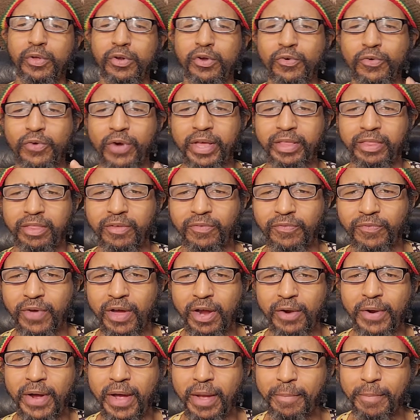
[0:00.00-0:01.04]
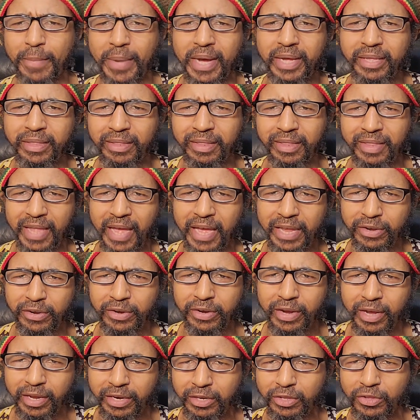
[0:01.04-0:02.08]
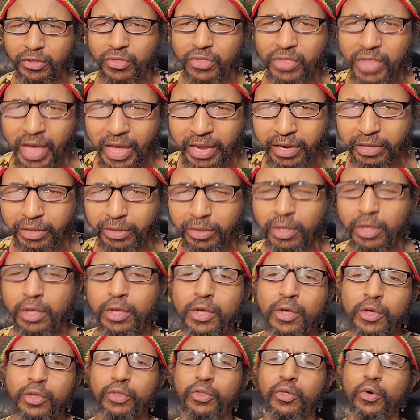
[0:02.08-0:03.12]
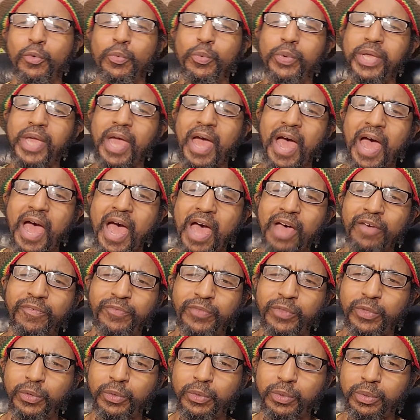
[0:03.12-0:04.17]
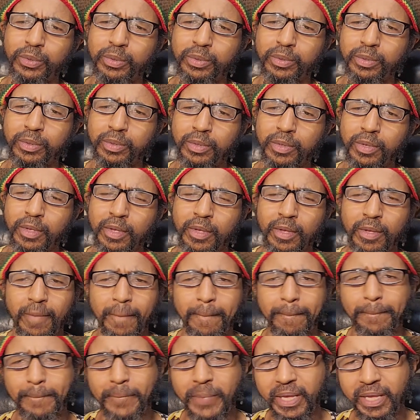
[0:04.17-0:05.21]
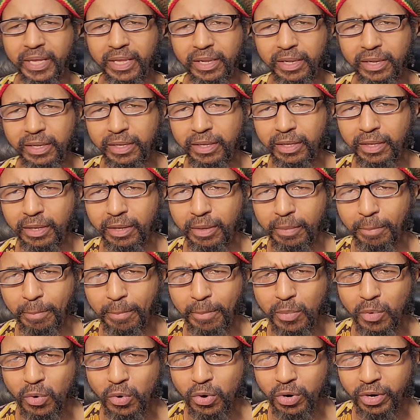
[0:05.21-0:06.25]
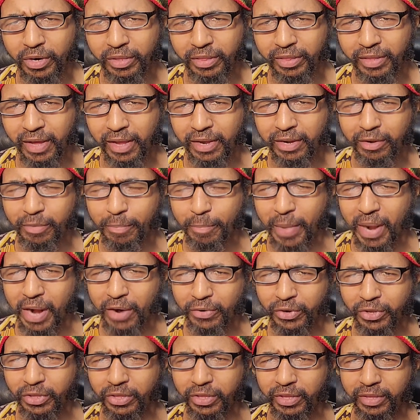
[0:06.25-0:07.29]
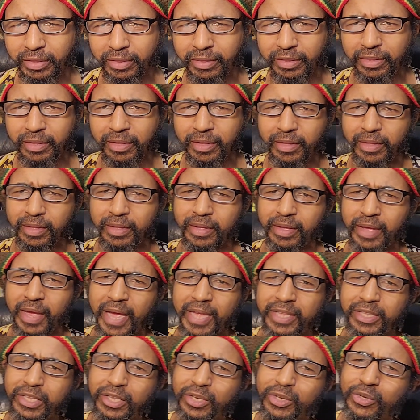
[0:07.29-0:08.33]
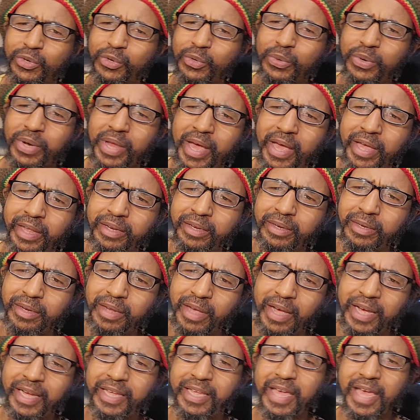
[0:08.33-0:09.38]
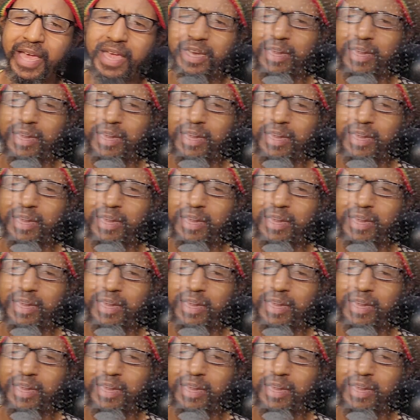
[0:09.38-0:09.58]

the Rastafari man standard on this channel. So we have to build more solid marriages. And to do that, again,